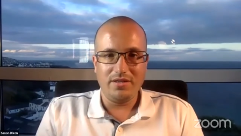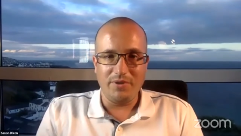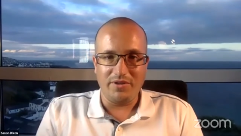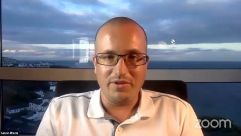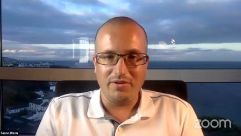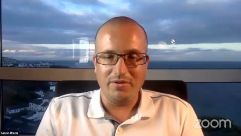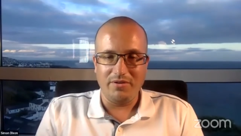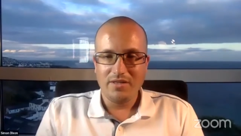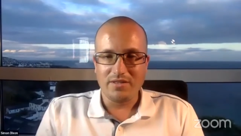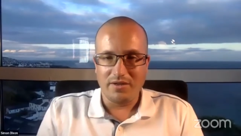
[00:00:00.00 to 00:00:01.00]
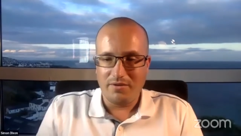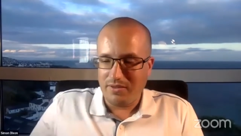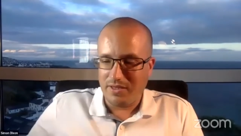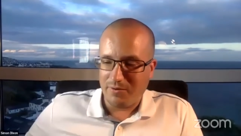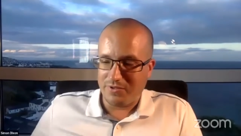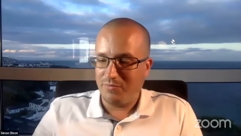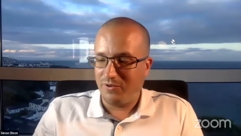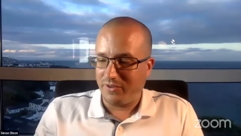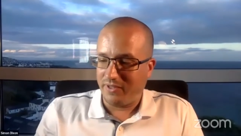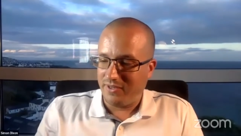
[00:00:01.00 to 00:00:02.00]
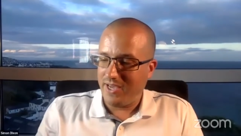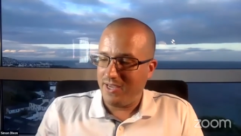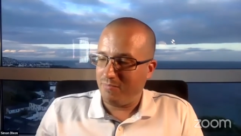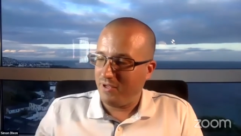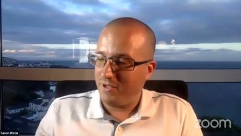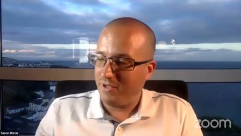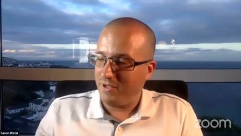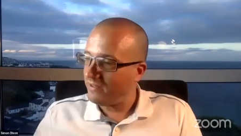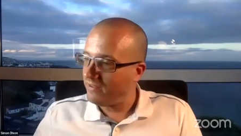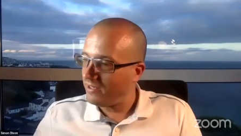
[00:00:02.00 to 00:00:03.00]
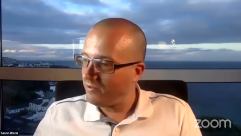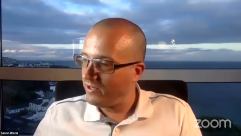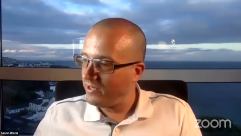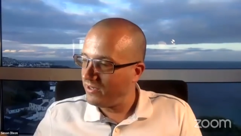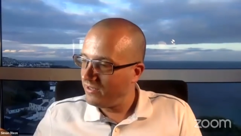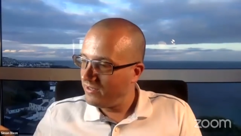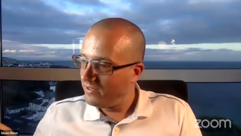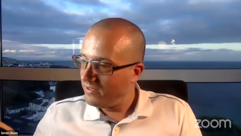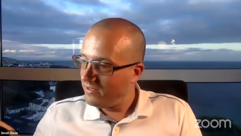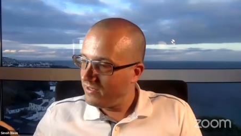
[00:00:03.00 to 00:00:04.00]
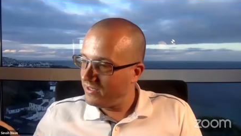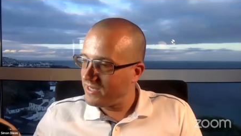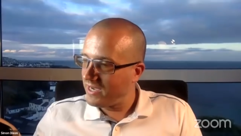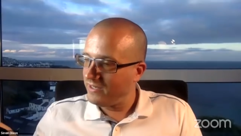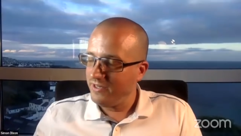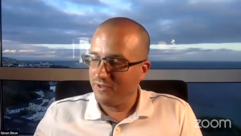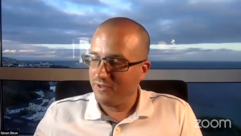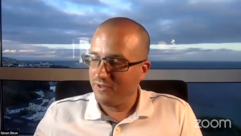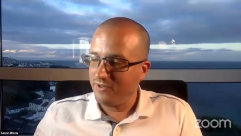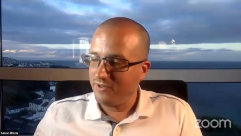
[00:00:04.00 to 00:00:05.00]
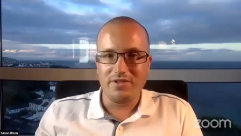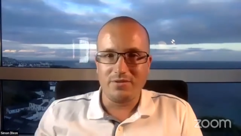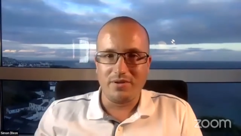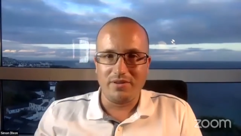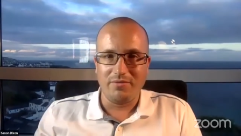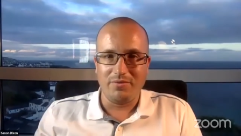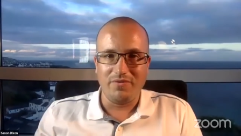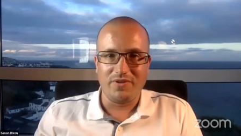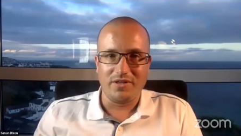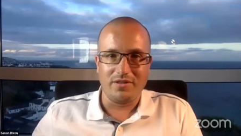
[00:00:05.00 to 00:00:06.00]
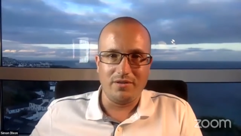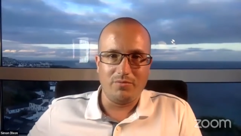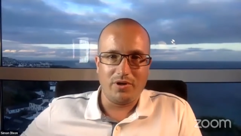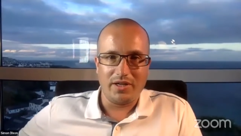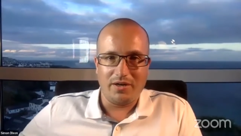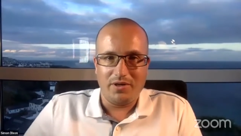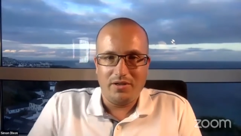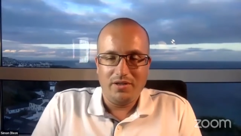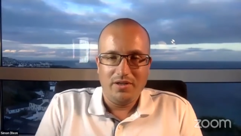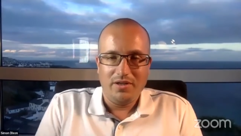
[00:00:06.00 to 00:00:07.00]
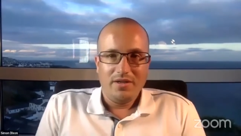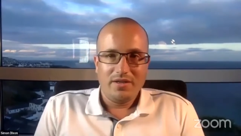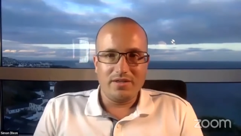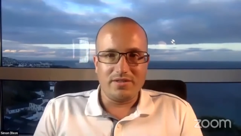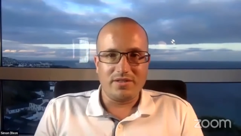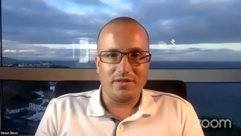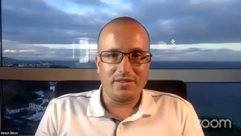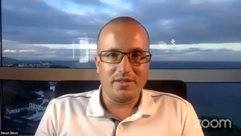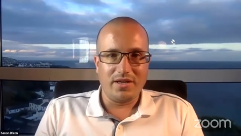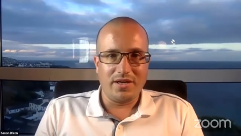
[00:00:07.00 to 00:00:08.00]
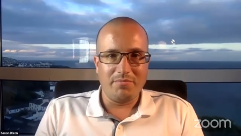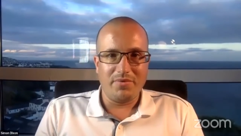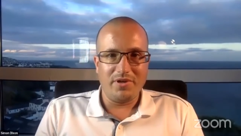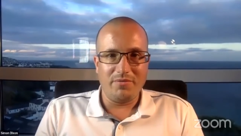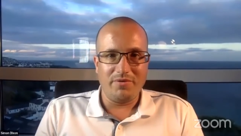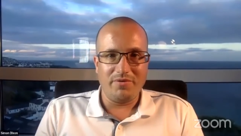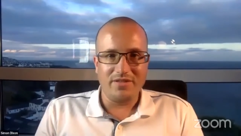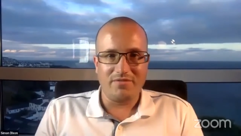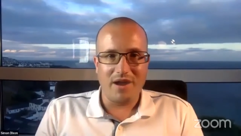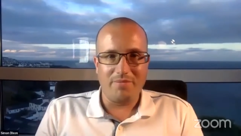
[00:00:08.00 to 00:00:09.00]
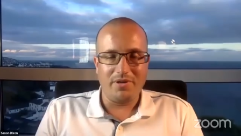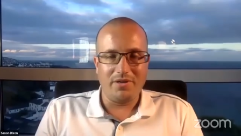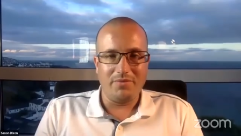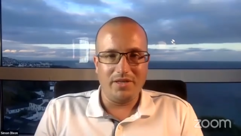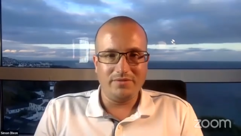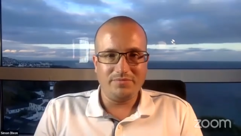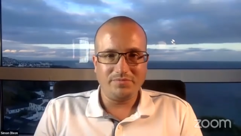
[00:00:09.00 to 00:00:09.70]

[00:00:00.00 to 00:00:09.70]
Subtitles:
with you. So that was more than 8 minutes. And I think we're exactly on the hour. So I think we've done the 1 hour. Azad, are we ready to wrap it up there?